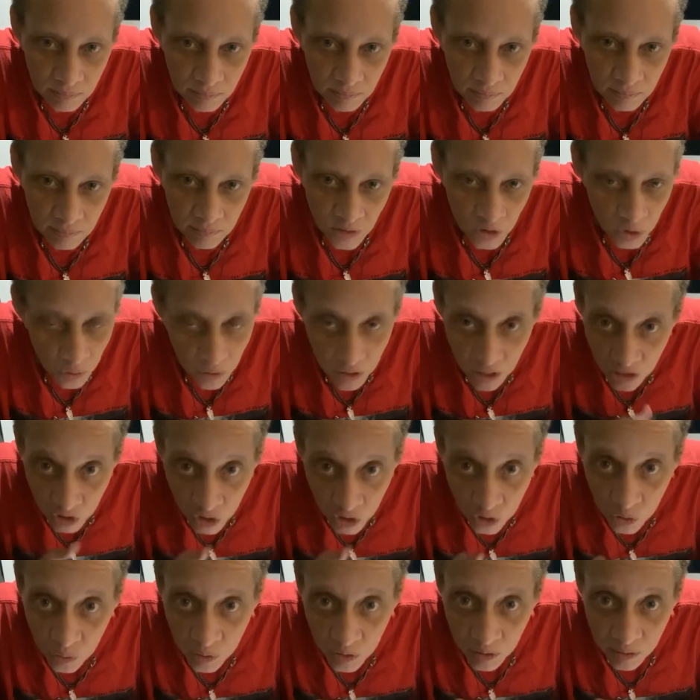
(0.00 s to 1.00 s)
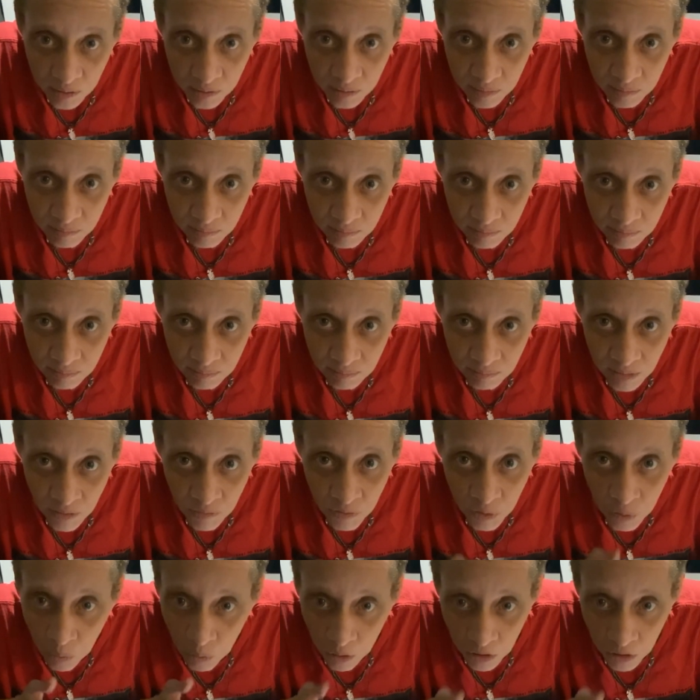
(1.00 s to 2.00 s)
You can do it.
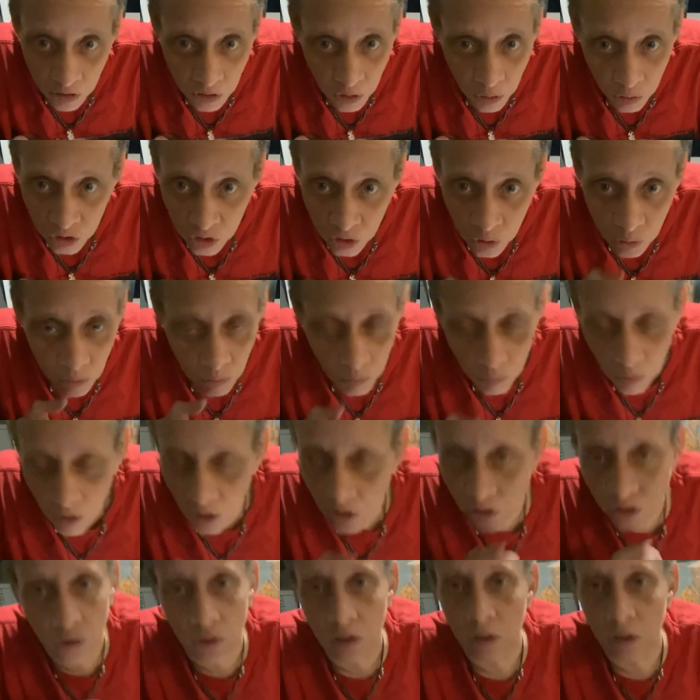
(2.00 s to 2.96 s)
If you want to go to school and work, you can